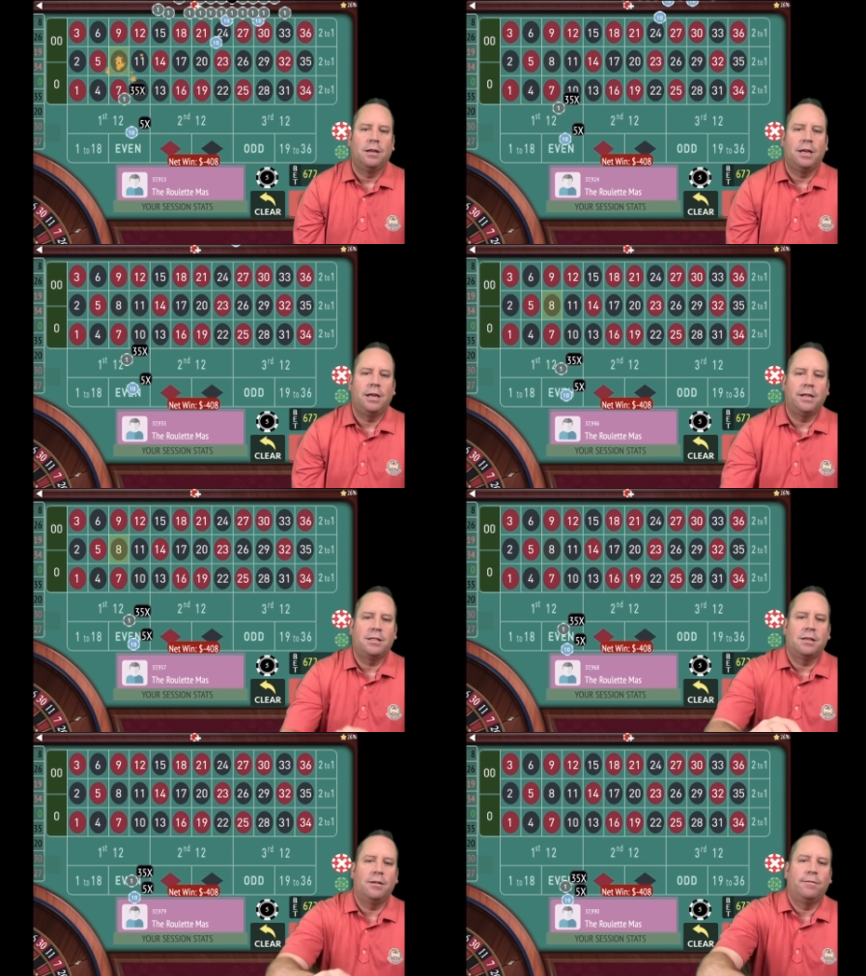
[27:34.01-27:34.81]
and
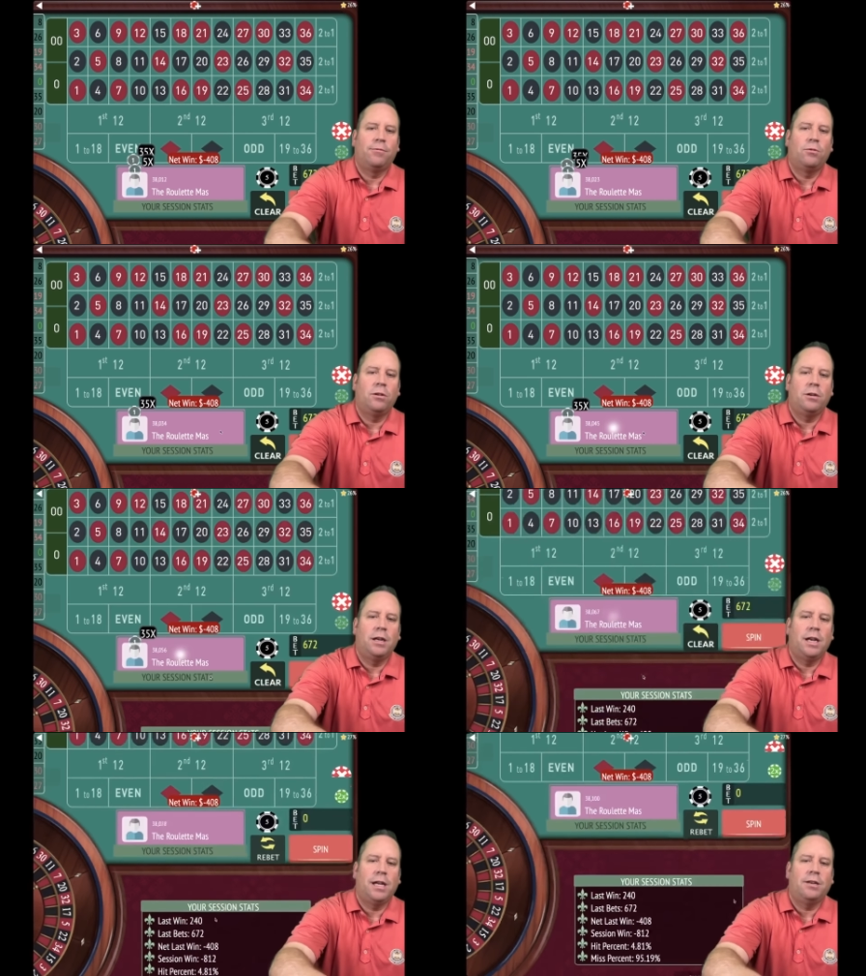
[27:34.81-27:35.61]
that's a four hundred
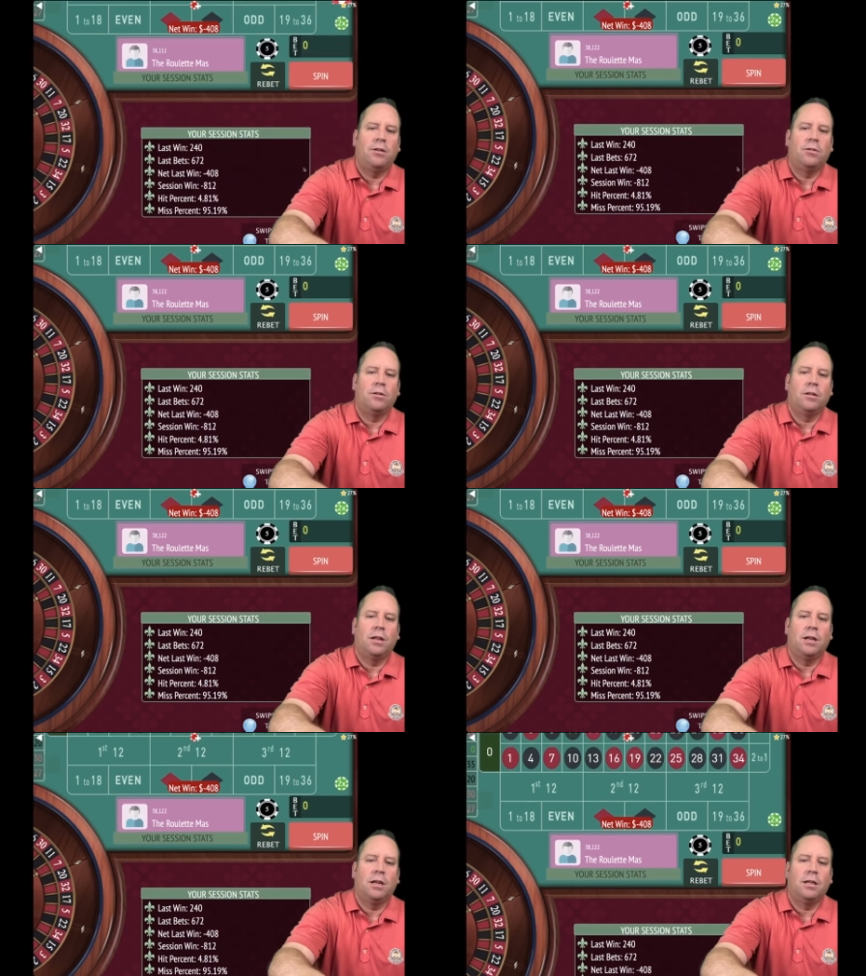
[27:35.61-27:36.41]
and eight dollar
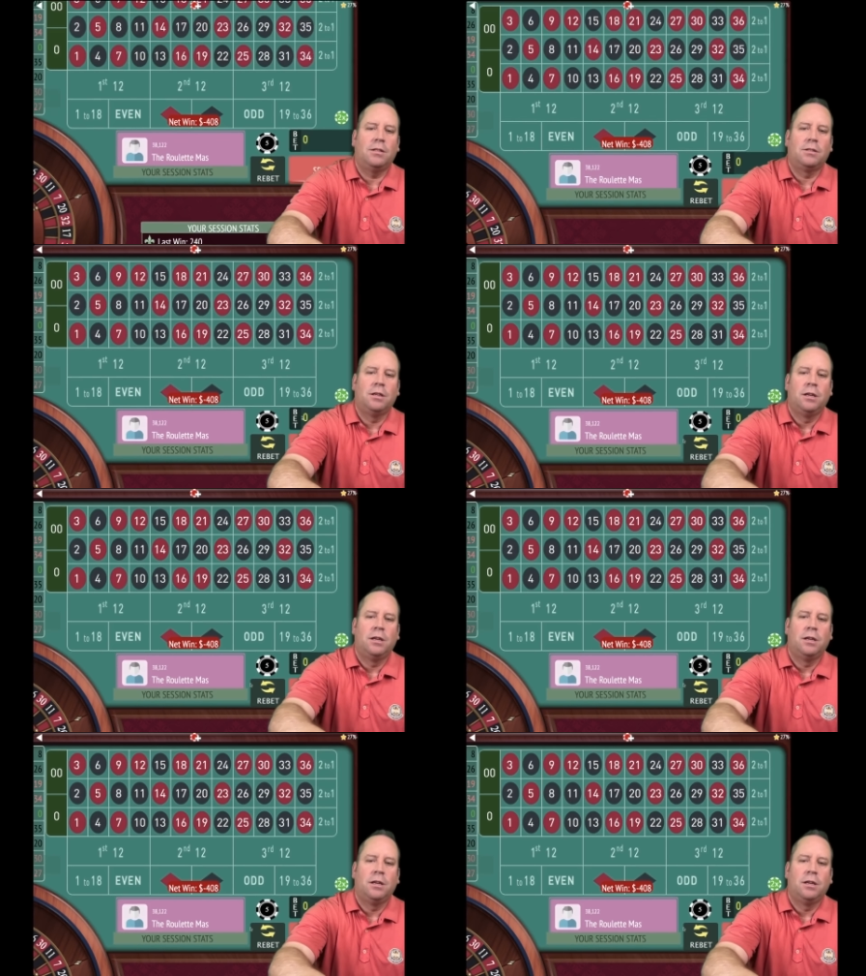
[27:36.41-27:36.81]
loss.